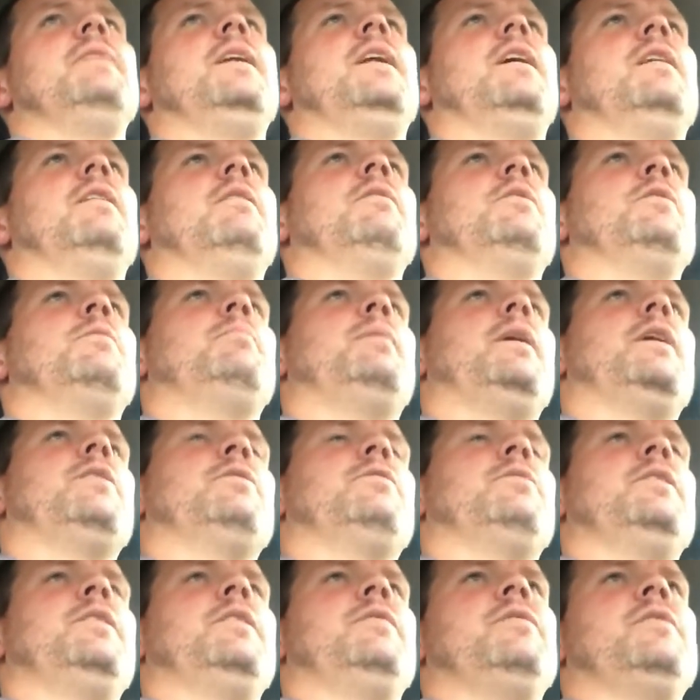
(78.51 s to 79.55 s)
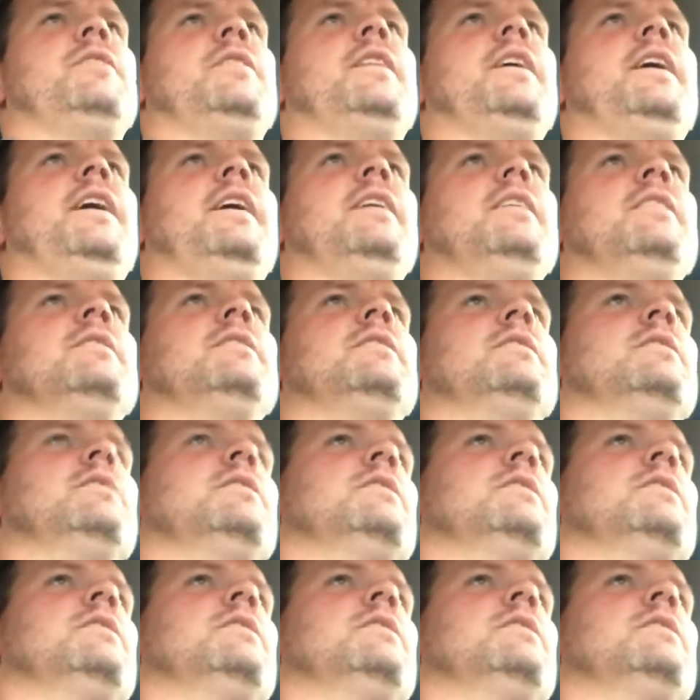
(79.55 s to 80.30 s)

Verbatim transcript: you know, they're better for different things.